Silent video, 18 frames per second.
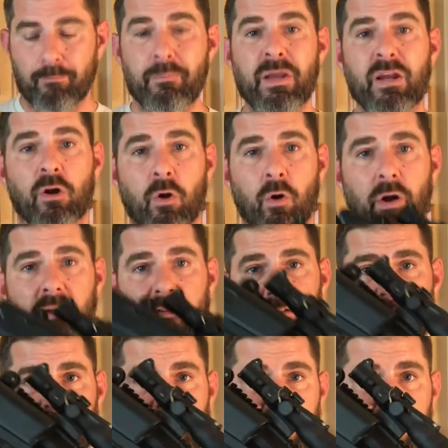DRS
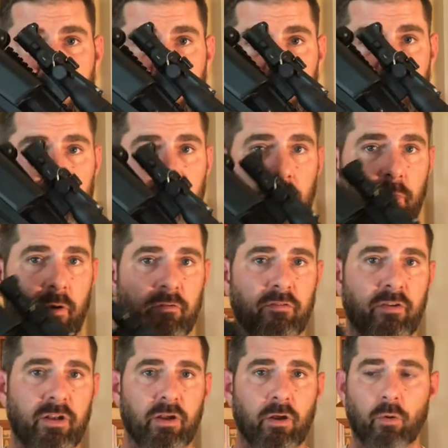stock. You've seen my
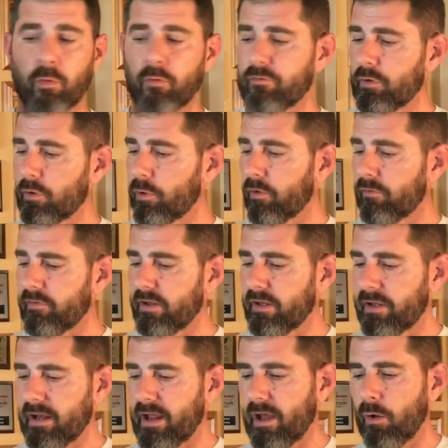video review of
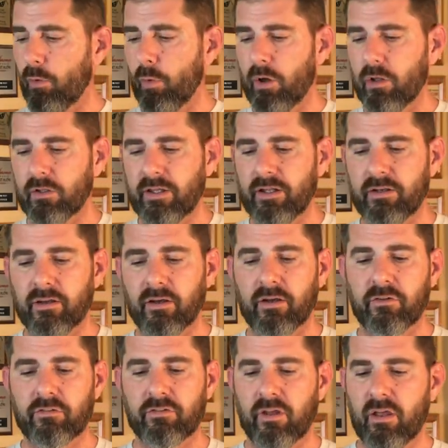it and how well it
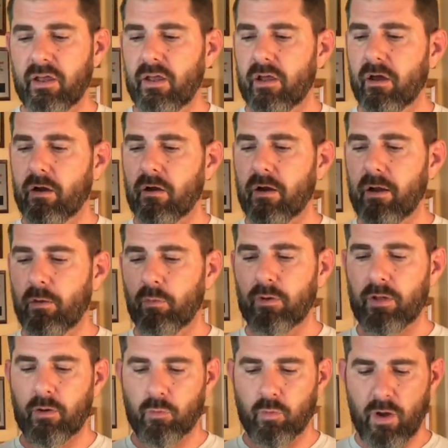does. All right,
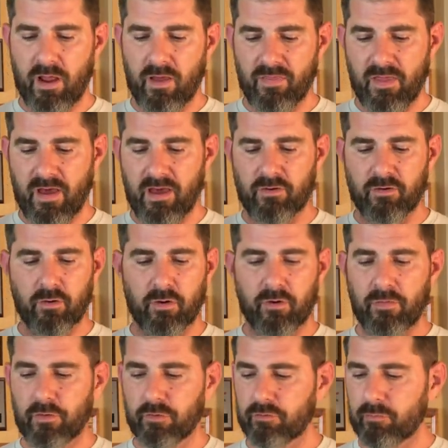well, I ran that
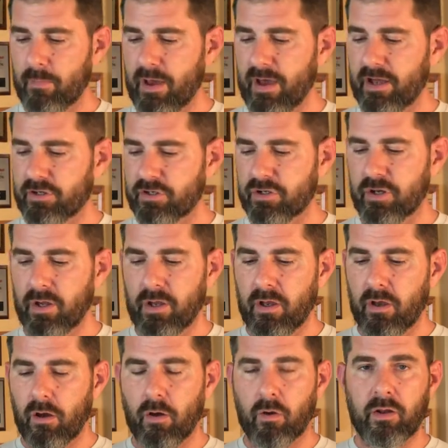during this match.
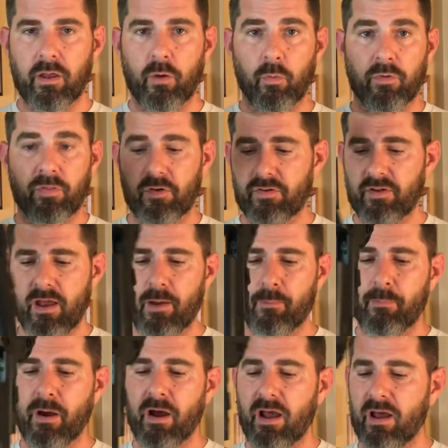Okay, with the
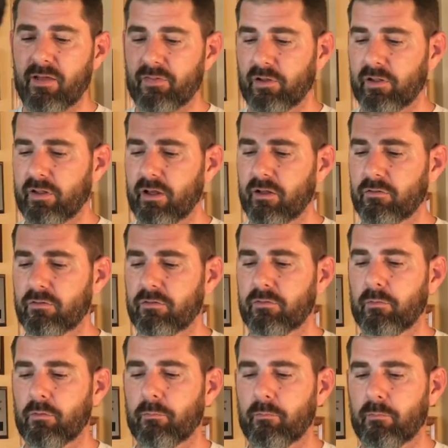Tab Biathlon,
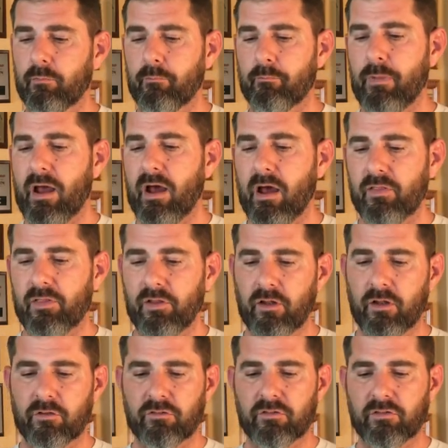
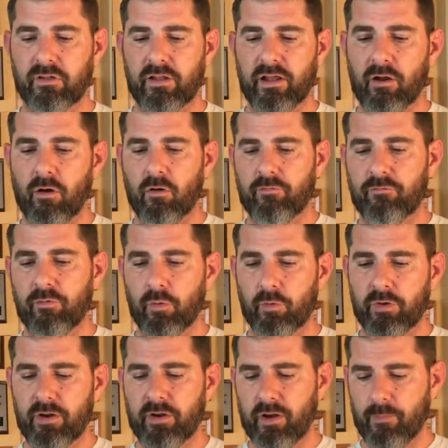biathlon sling all
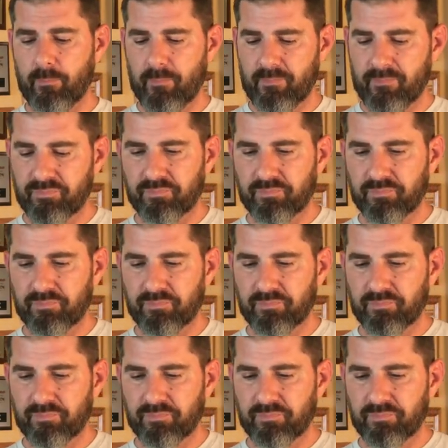folded up,